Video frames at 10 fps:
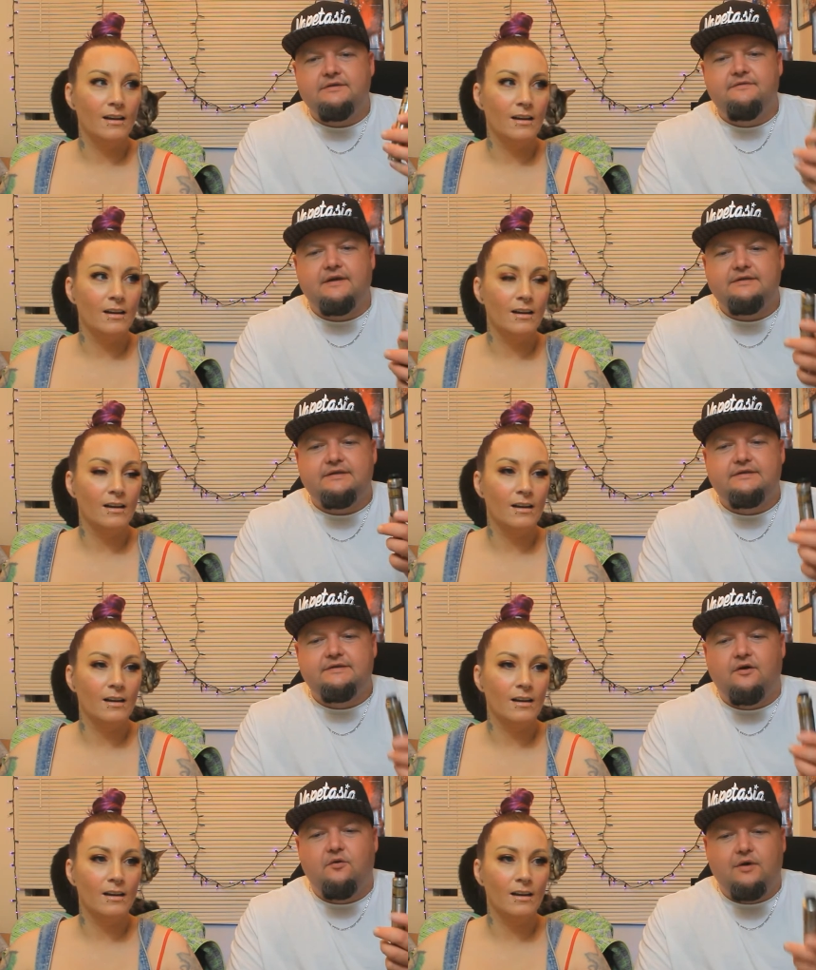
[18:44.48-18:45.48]
Speaker 1: of the device is
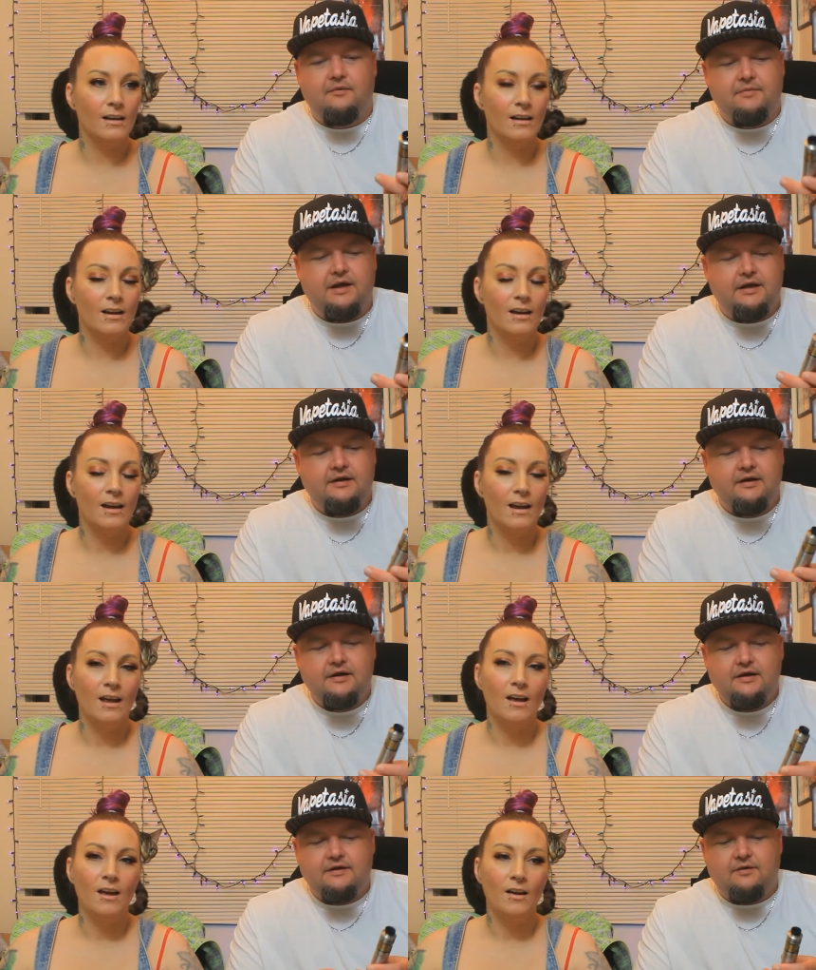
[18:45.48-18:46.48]
so well made
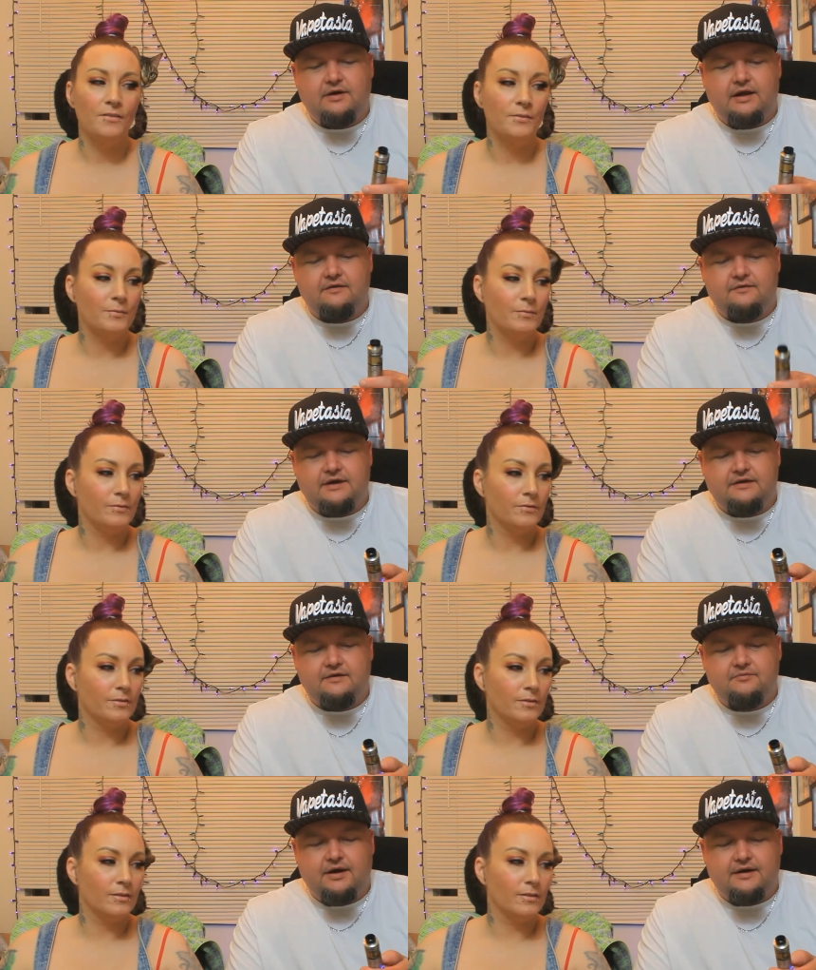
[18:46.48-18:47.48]
that when I get to
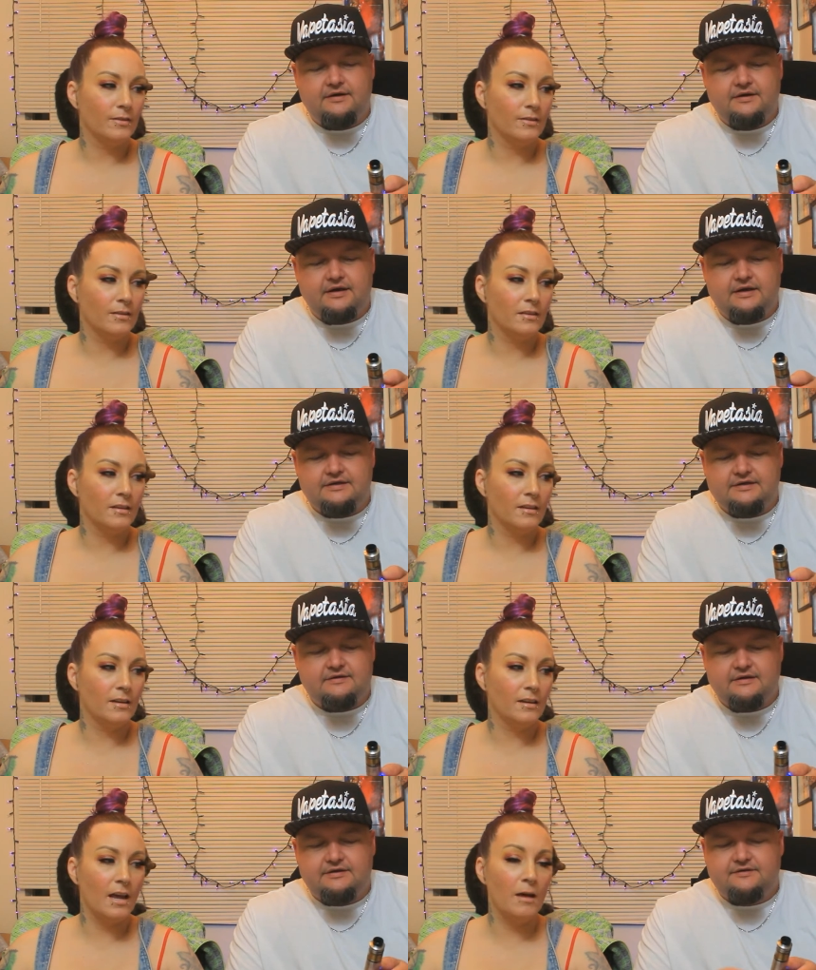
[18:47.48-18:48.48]
the button and it
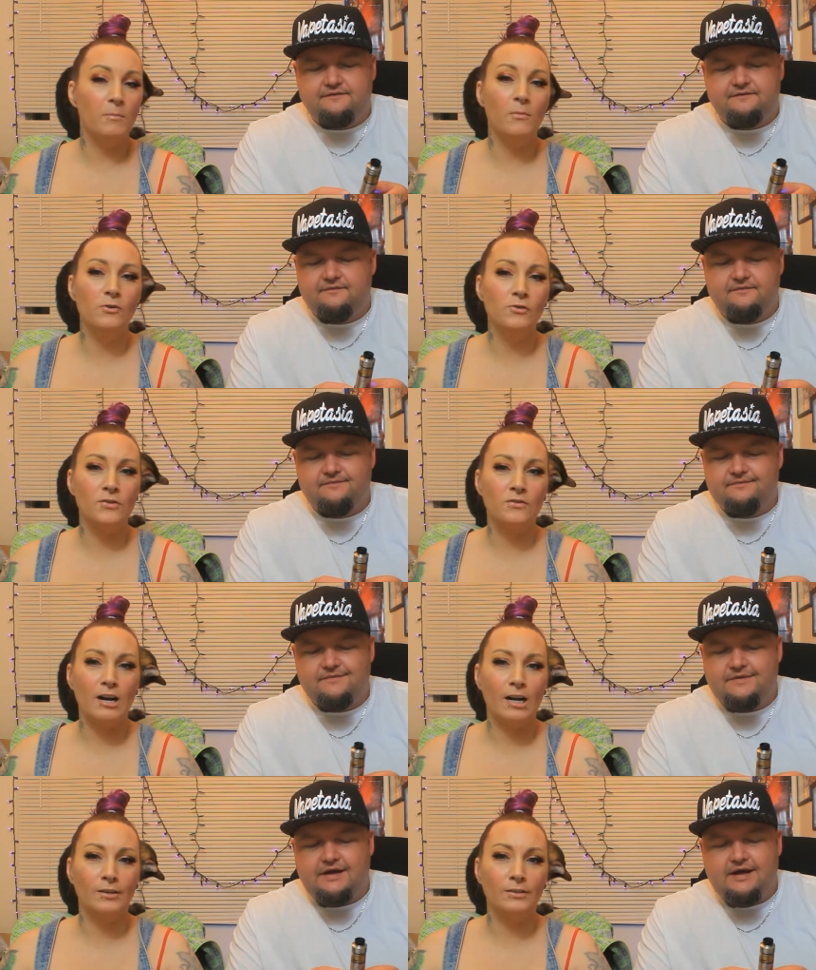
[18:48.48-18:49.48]
just it just it moves
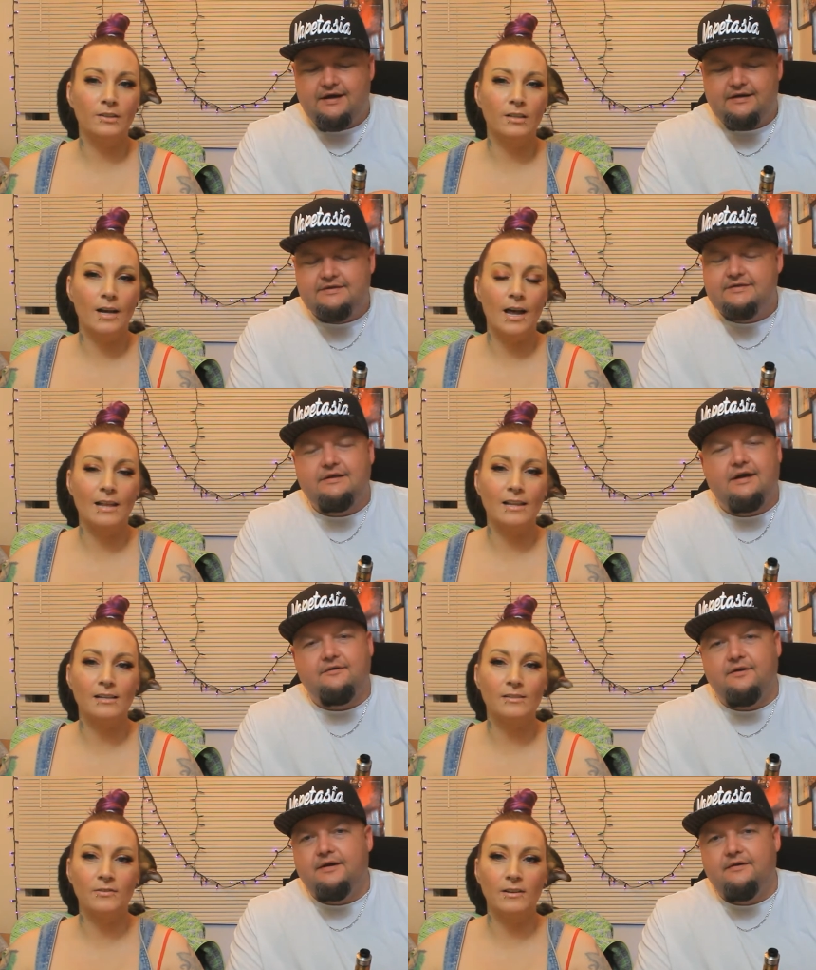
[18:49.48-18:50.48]
around. Yeah, it's just it
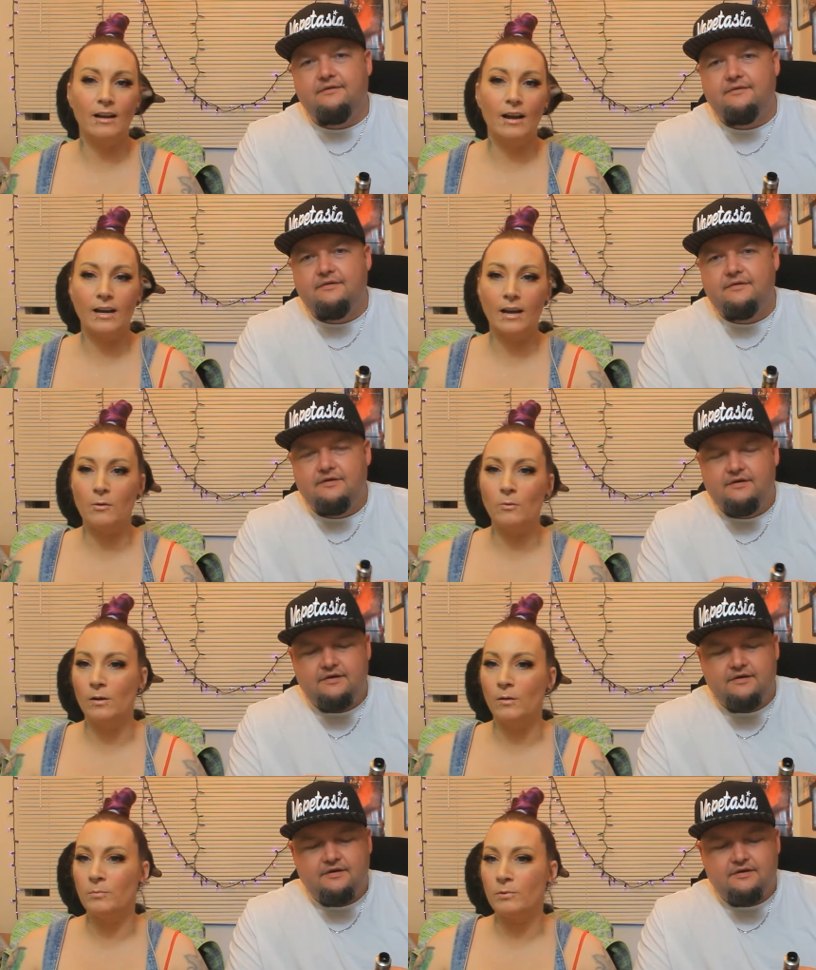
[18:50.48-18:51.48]
does great. feel
Speaker 2: like it
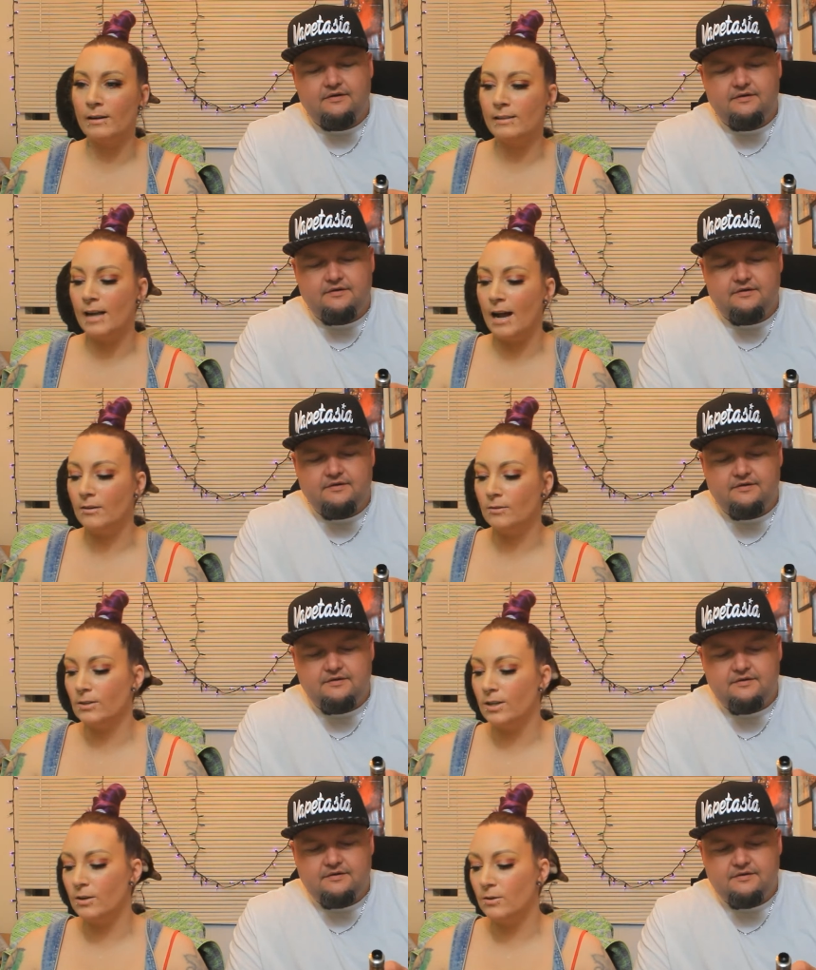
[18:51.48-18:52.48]
will break down
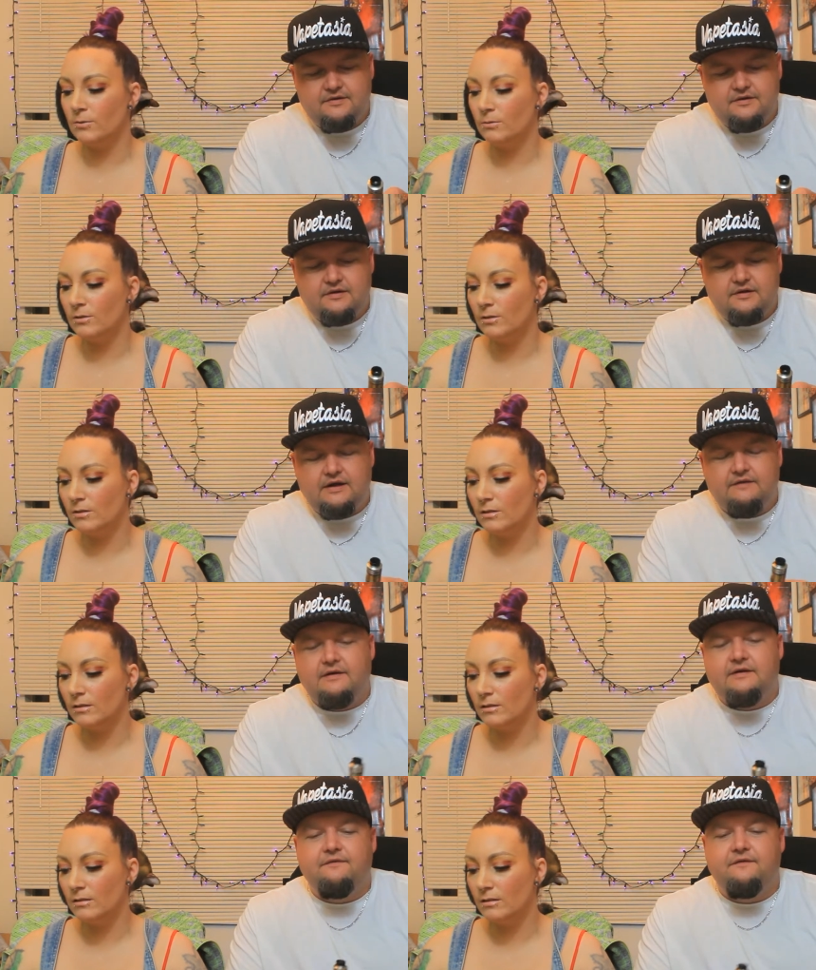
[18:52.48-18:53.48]
on you.
Speaker 1: It,
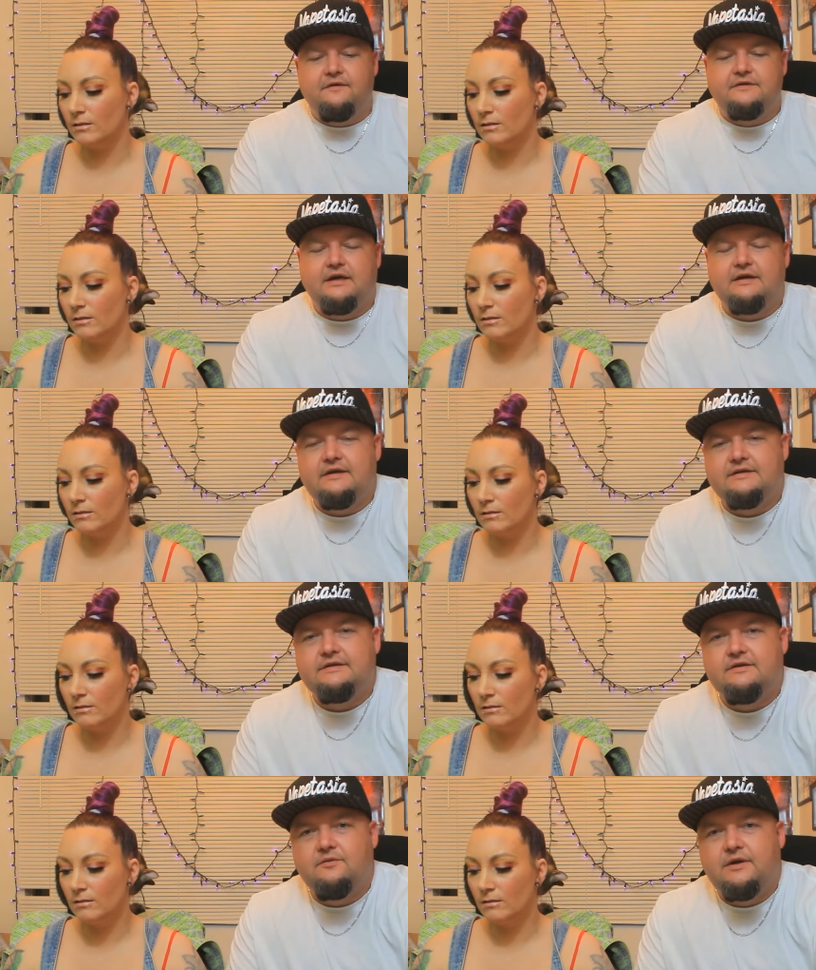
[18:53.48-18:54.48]
it definitely feels like this
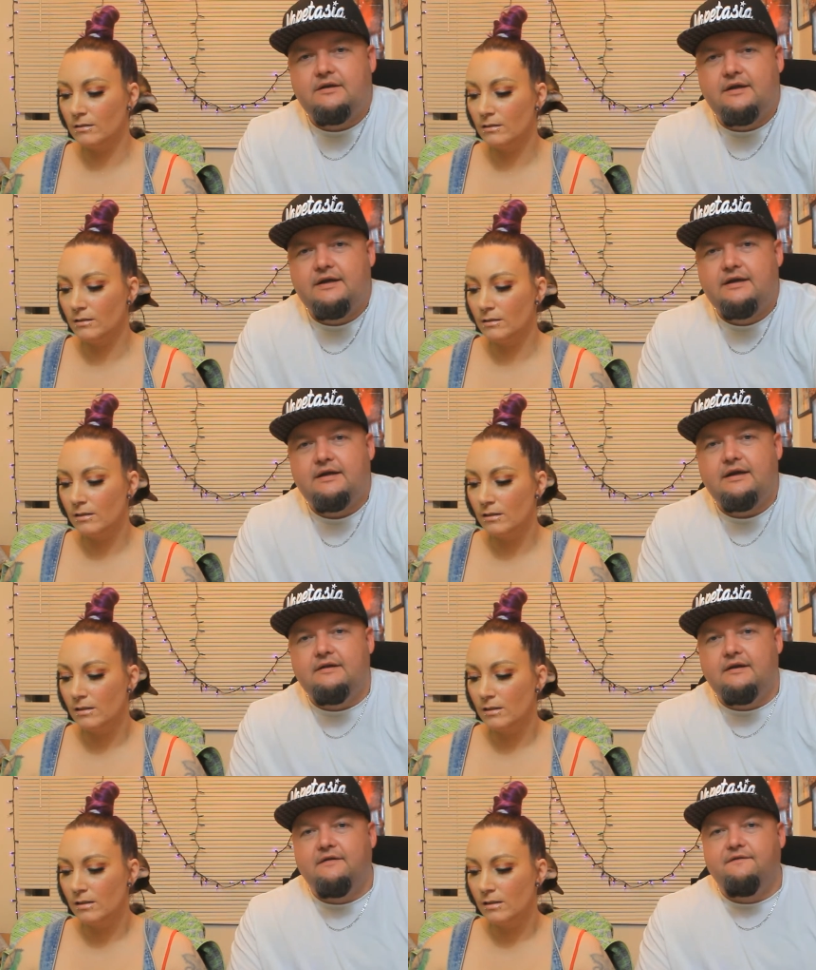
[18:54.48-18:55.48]
is the weak link,
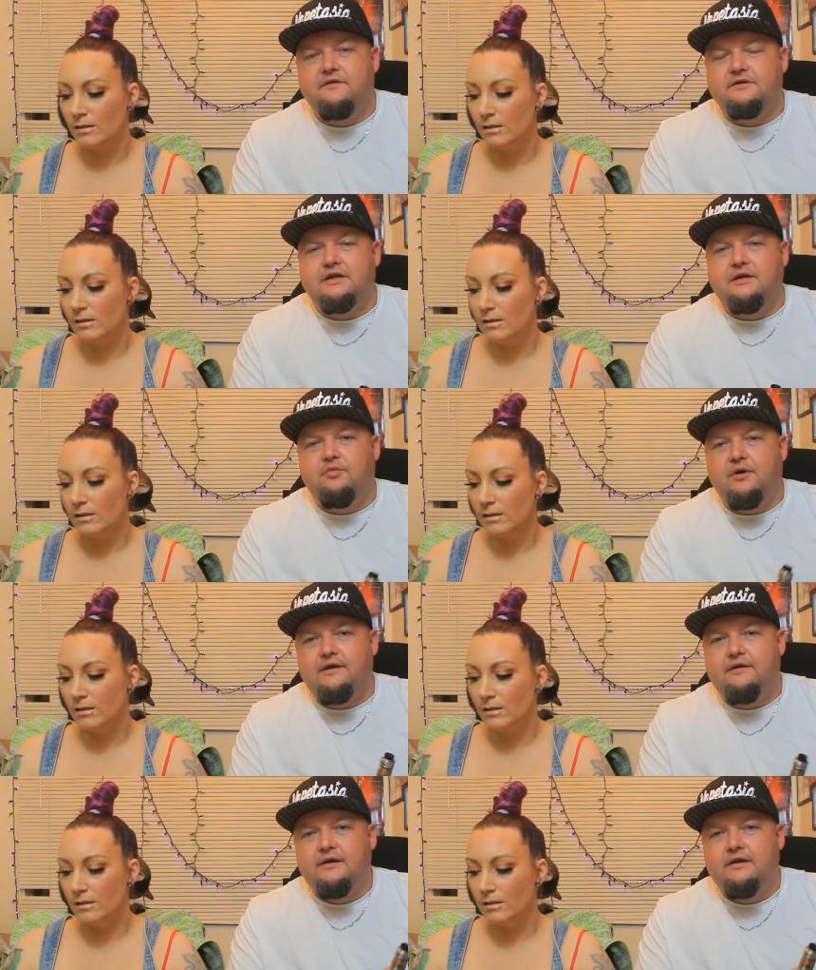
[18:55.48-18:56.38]
and that if there's any point,